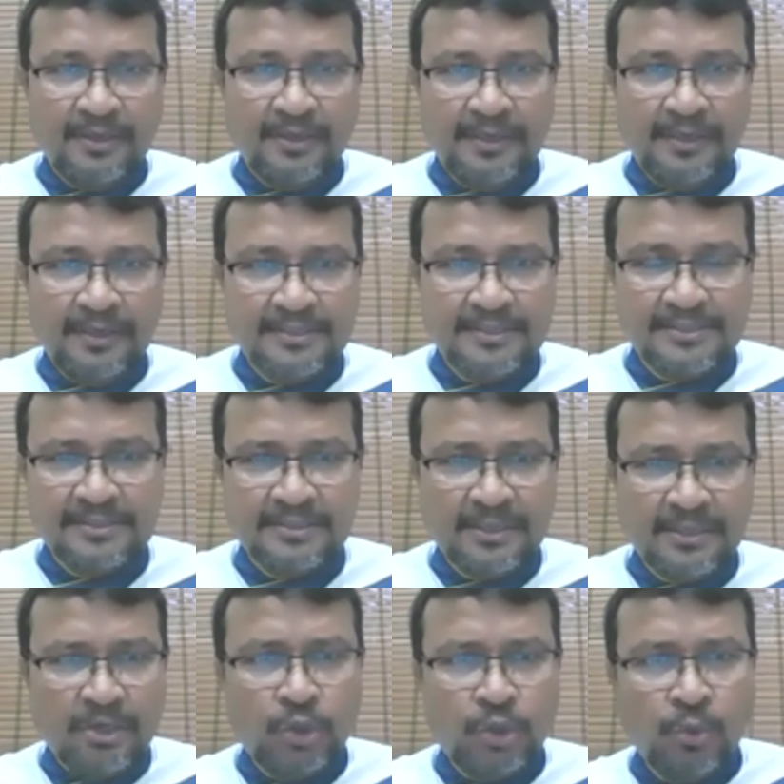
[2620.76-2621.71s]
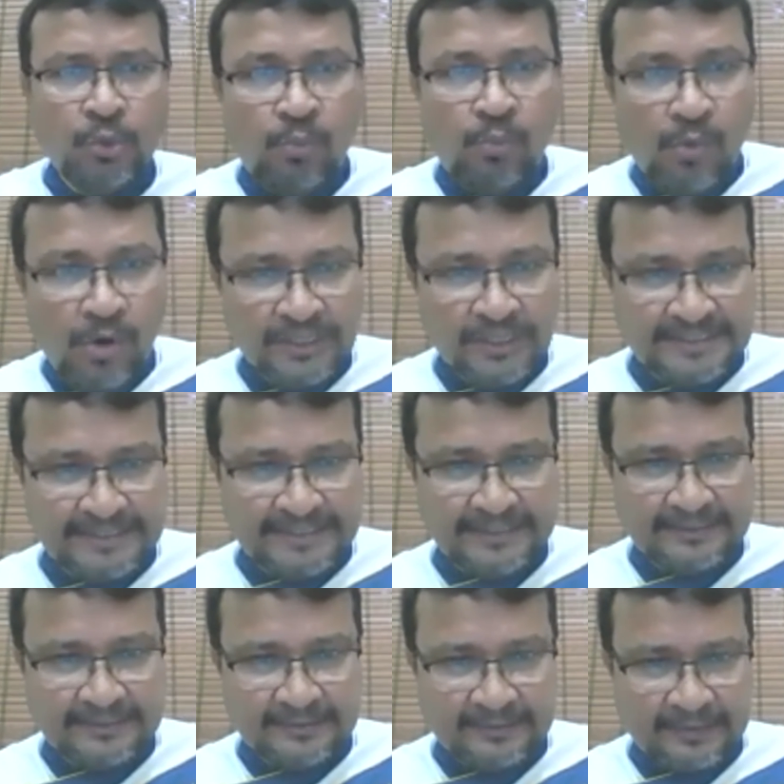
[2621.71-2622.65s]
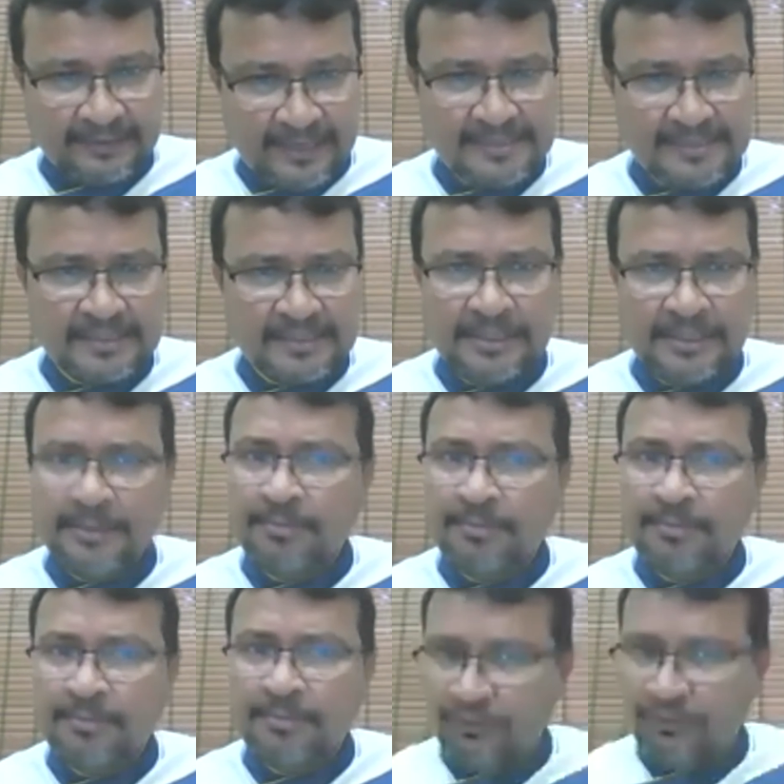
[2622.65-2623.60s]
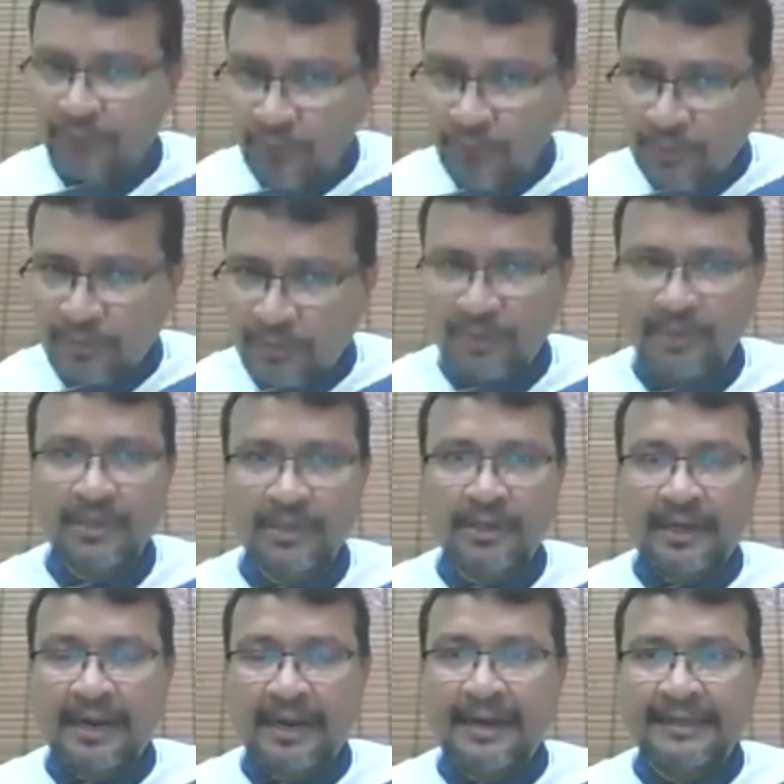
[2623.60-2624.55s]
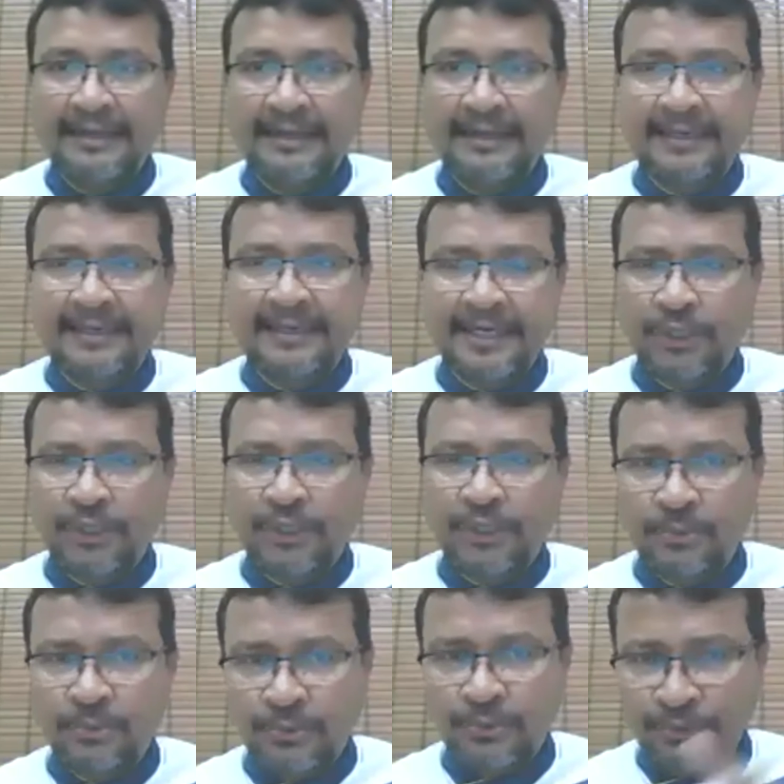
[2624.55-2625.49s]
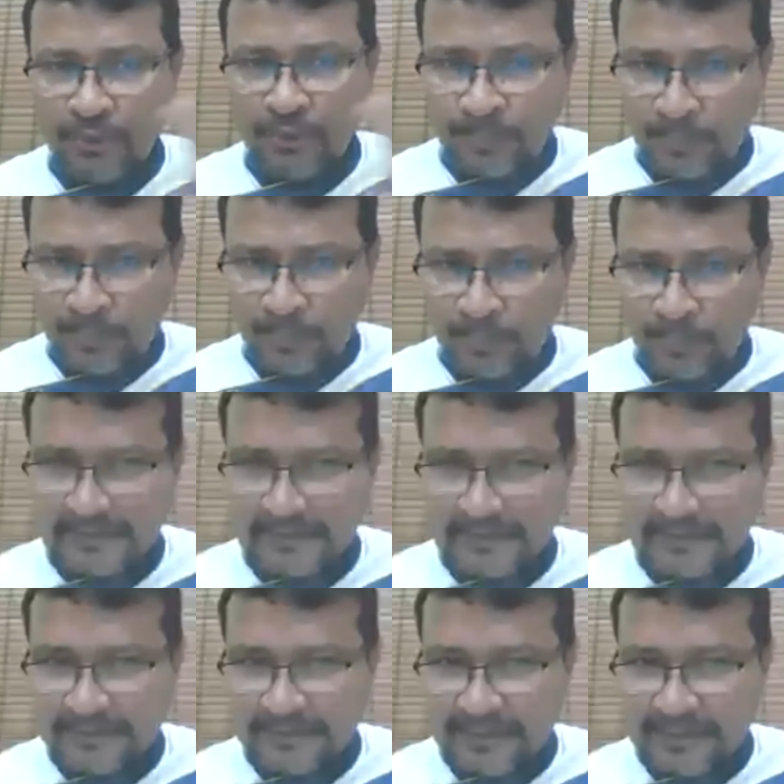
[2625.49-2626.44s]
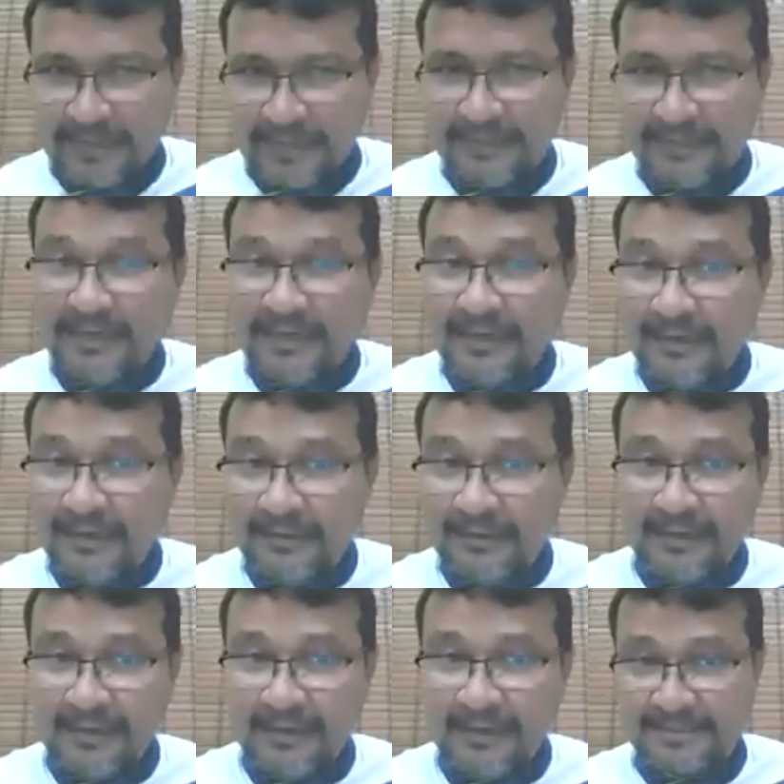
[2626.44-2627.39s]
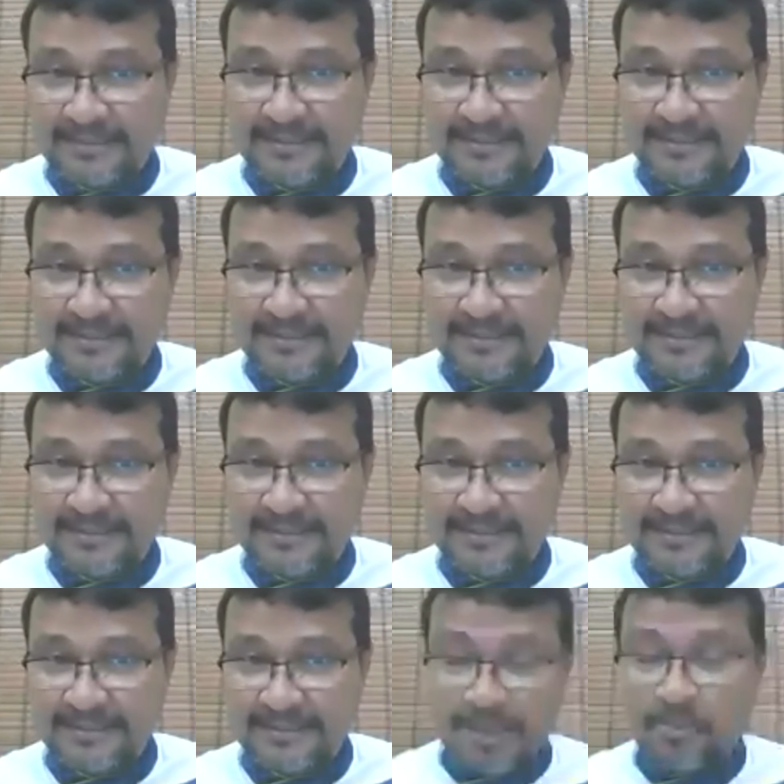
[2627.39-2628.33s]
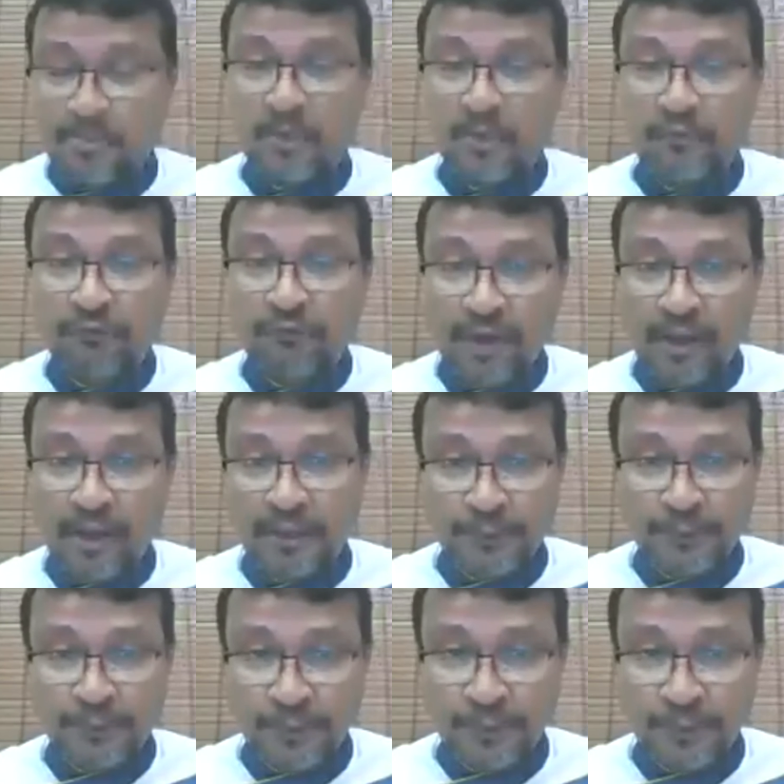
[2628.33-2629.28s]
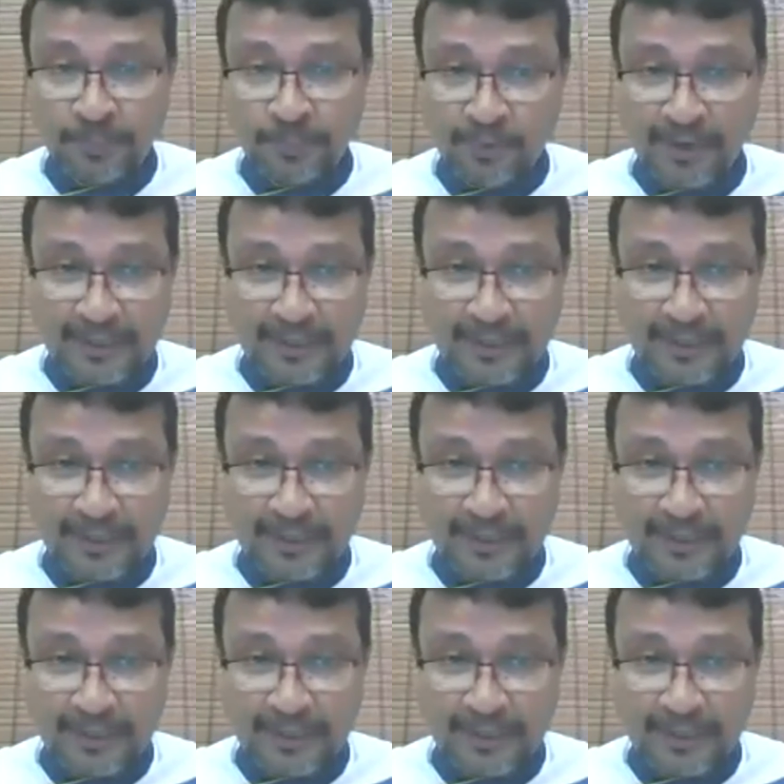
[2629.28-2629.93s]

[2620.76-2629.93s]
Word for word: is to wash it nicely before adding it to your product and then dust some more flour to your product